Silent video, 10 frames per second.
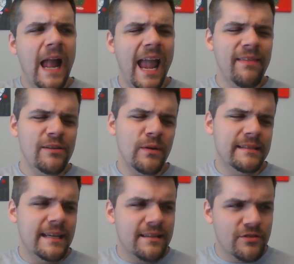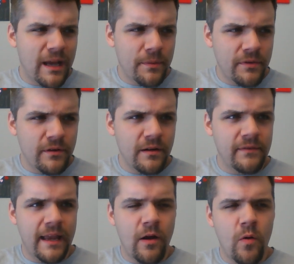And they do a decent job with her.
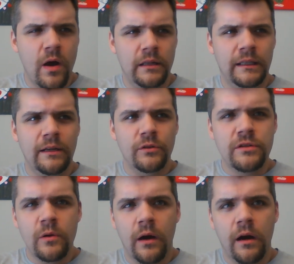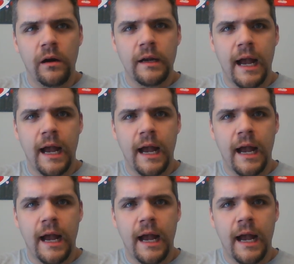They go a little too hard